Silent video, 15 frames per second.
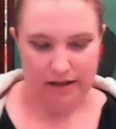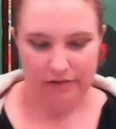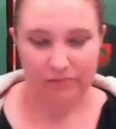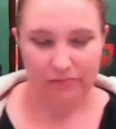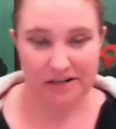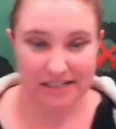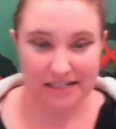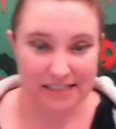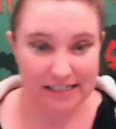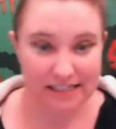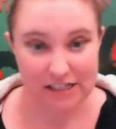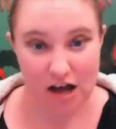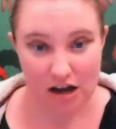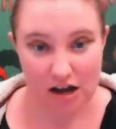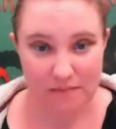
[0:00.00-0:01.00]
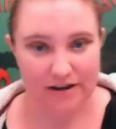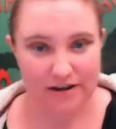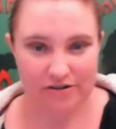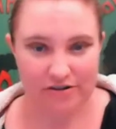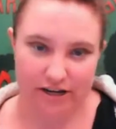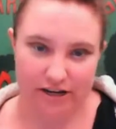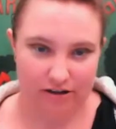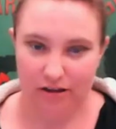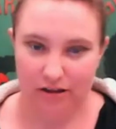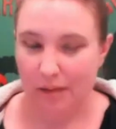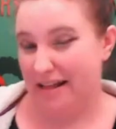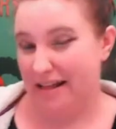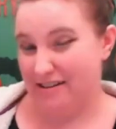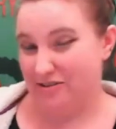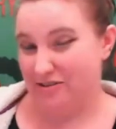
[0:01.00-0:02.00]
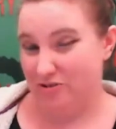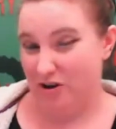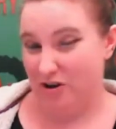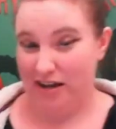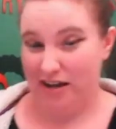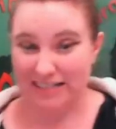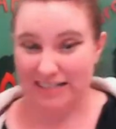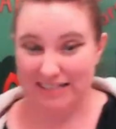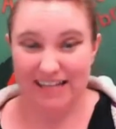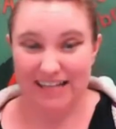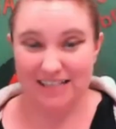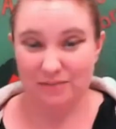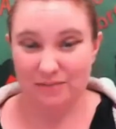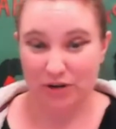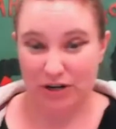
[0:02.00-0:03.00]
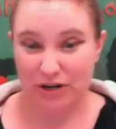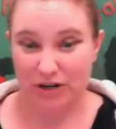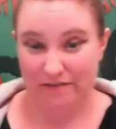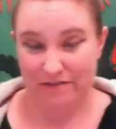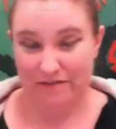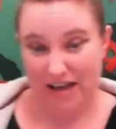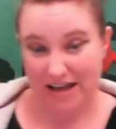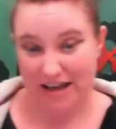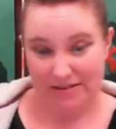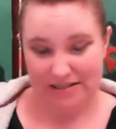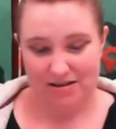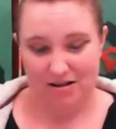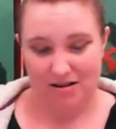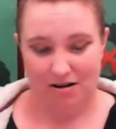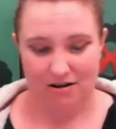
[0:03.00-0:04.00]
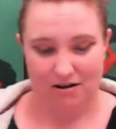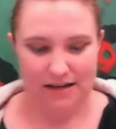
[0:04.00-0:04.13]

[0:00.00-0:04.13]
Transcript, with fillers: And we're going to sing a song about a dreidel. I bet you know it because it's a pretty famous song.